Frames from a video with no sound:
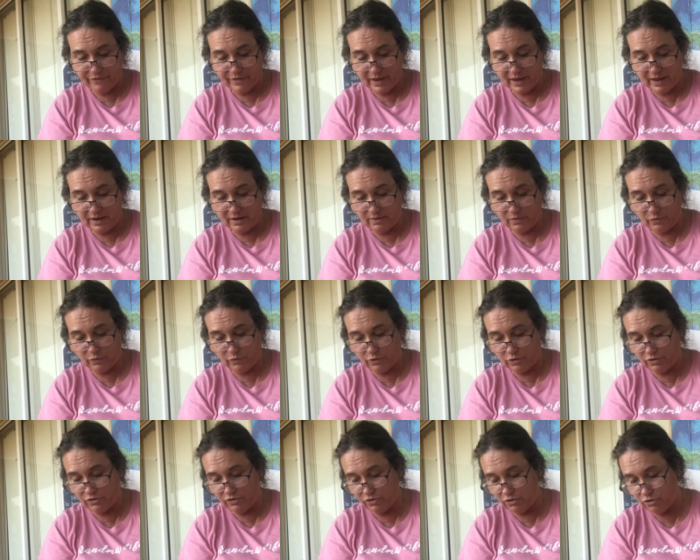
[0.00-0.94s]
and it's
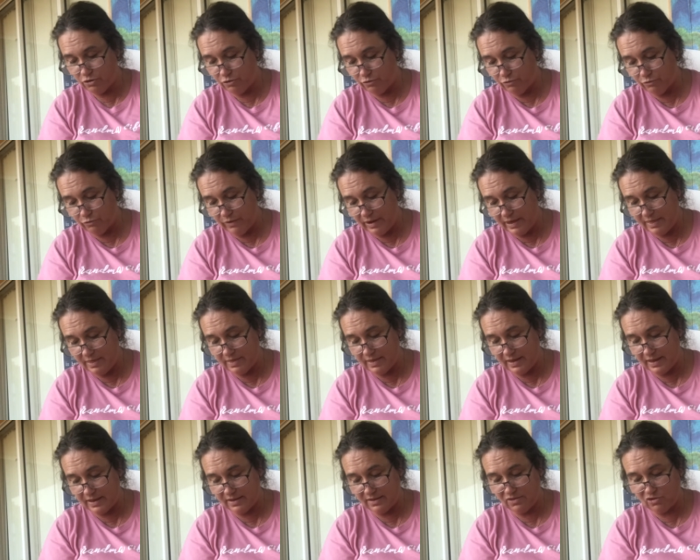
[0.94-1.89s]
First
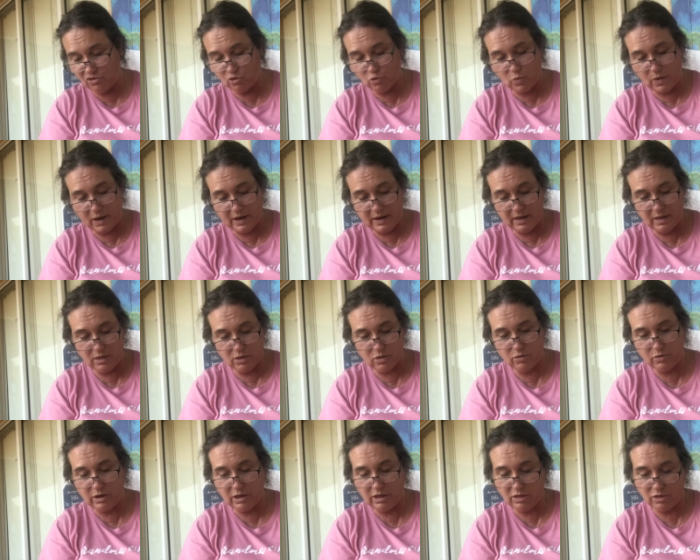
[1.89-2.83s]
Corinthians
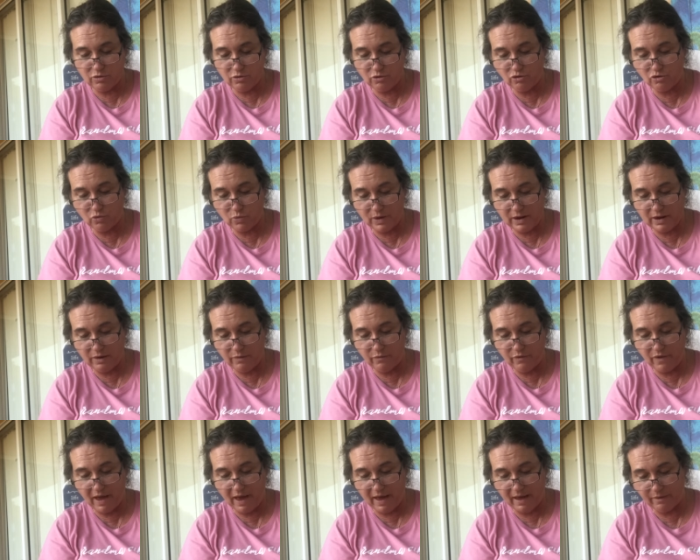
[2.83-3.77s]
23 through
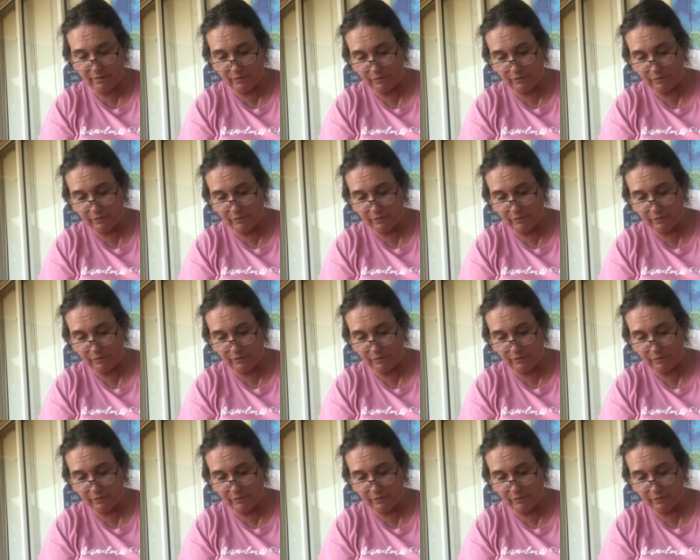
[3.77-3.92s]
25.